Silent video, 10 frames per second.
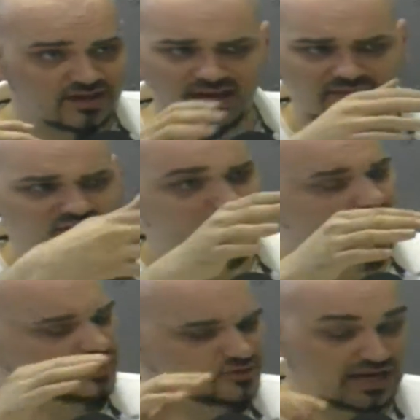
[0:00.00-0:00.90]
Yeah. And these
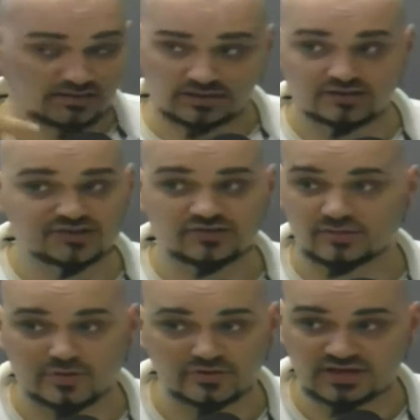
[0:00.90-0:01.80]
players are. You listen to their
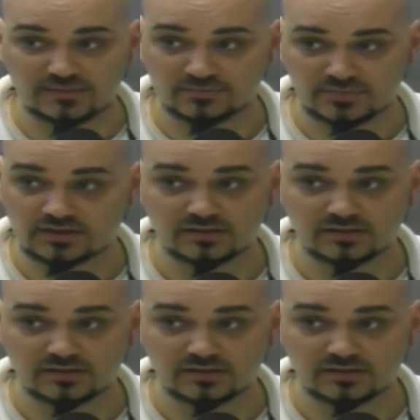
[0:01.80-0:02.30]
post game uh,